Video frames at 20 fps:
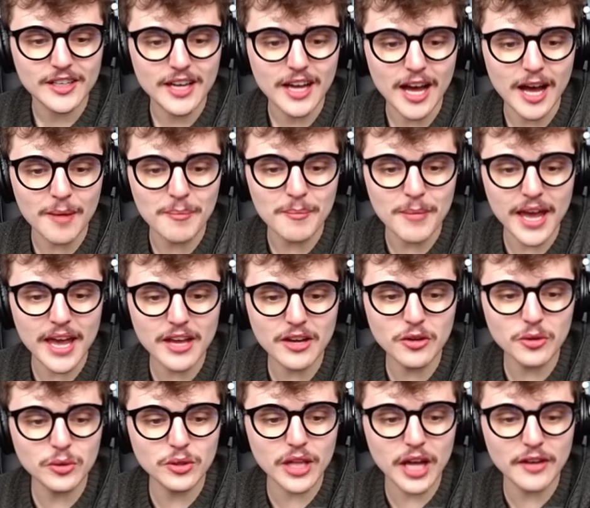A man
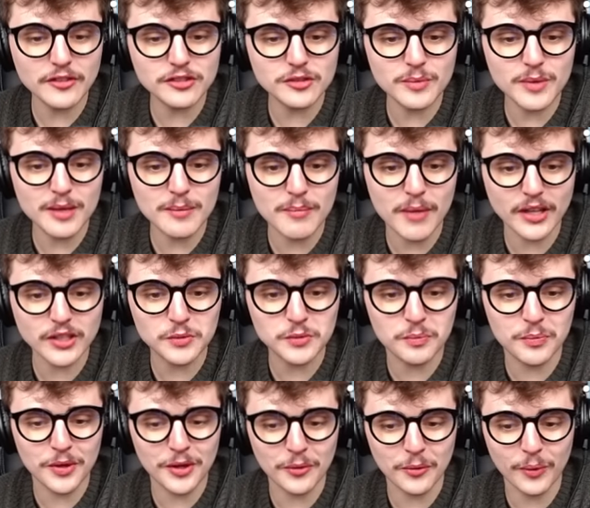who loves me must
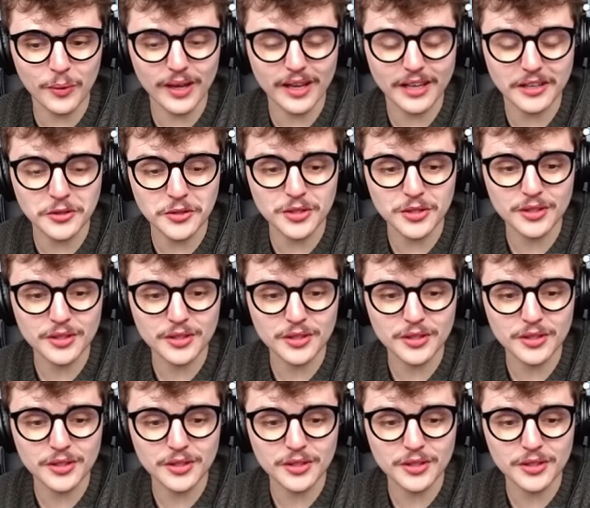be rich.